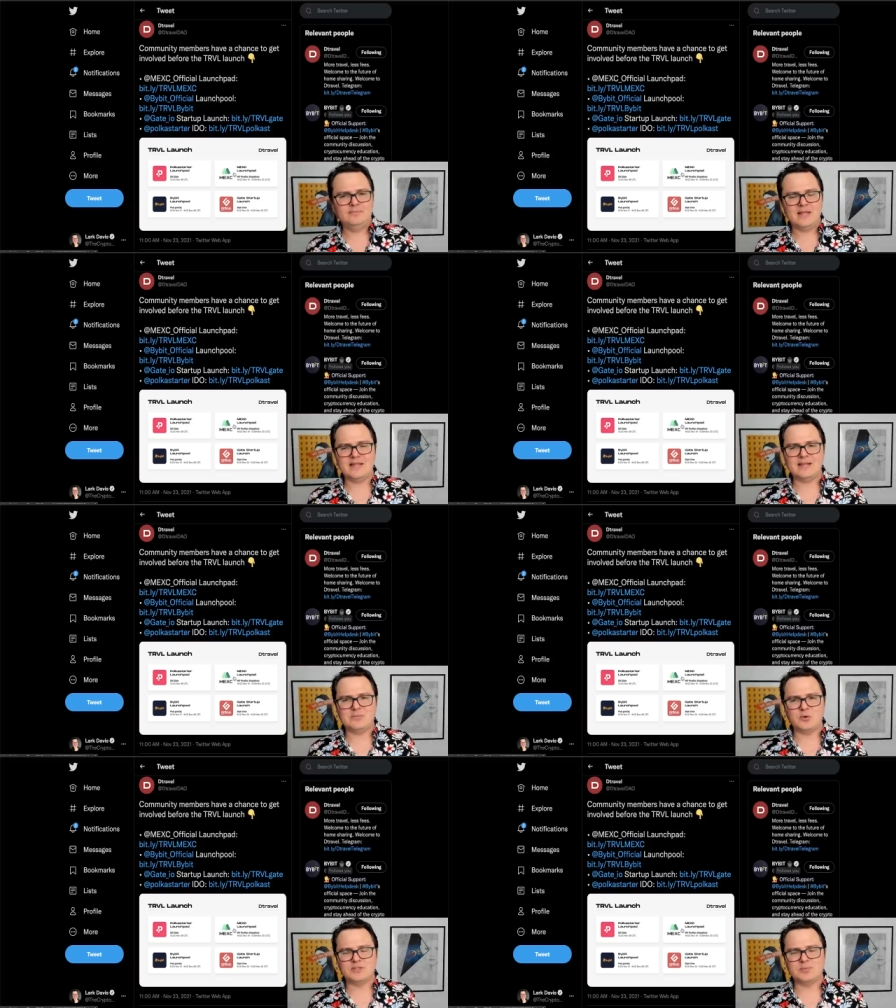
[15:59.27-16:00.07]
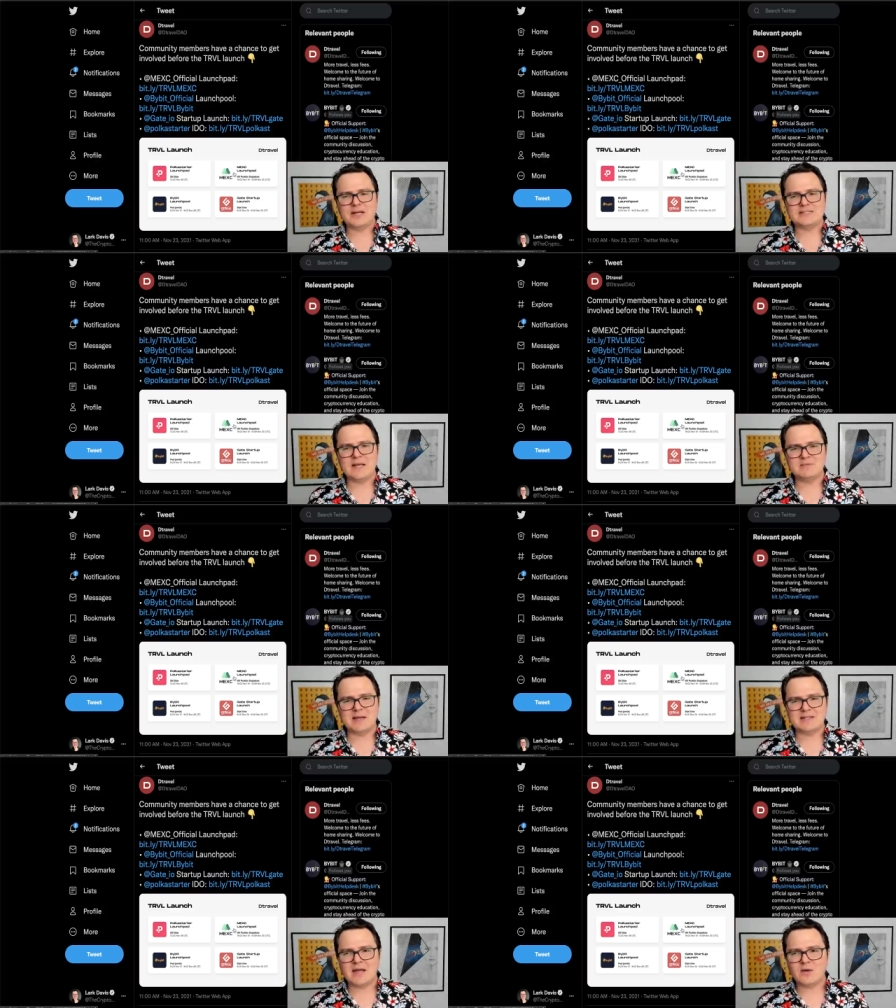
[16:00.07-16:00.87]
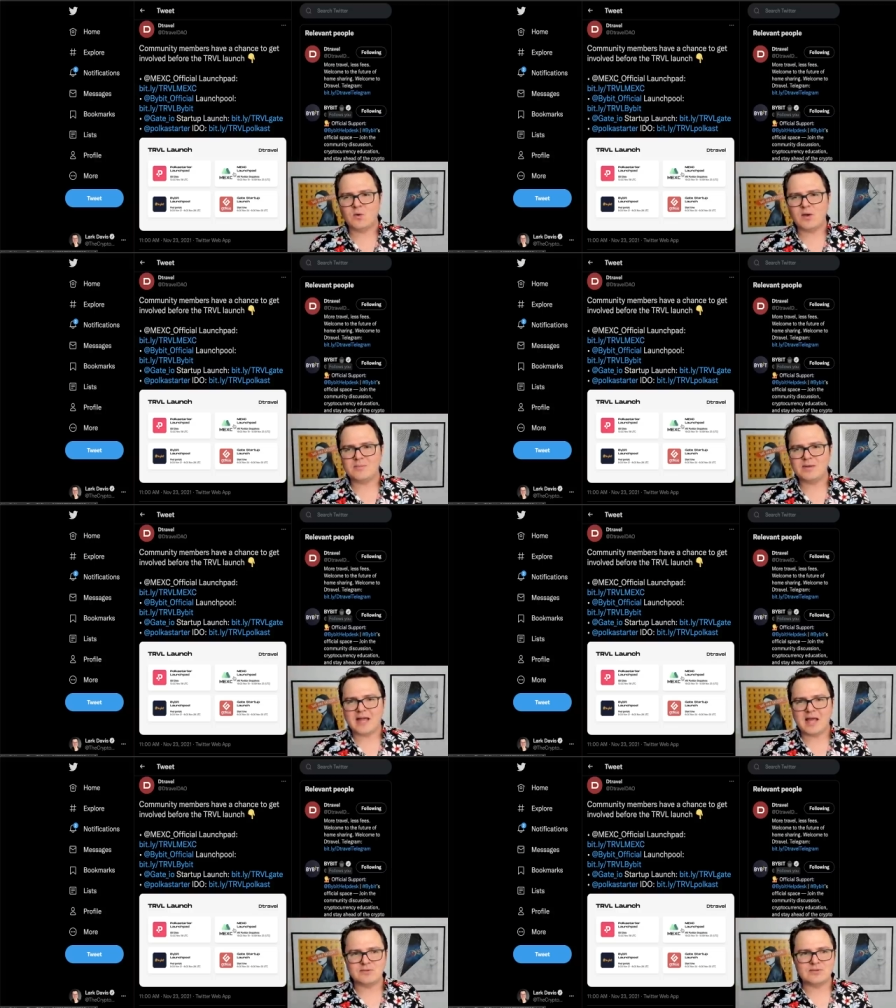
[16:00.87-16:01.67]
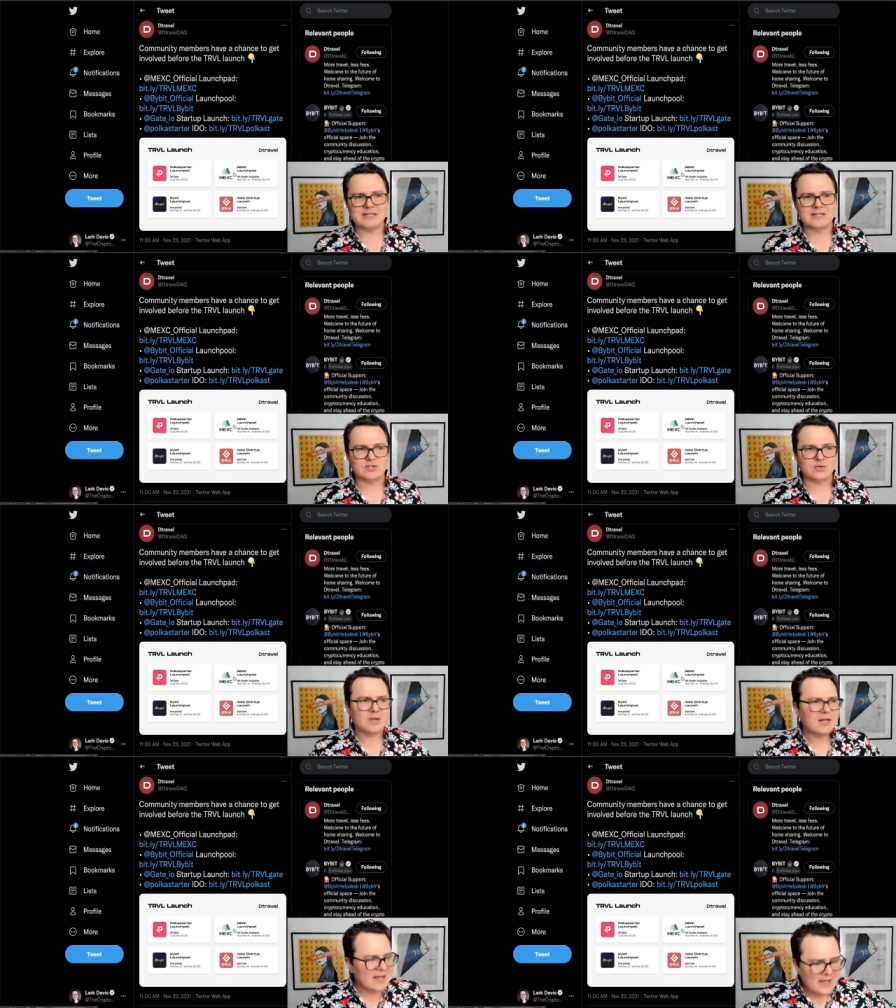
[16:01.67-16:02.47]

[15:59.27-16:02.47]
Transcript: and then of course the price comes back down quite a bit after the initial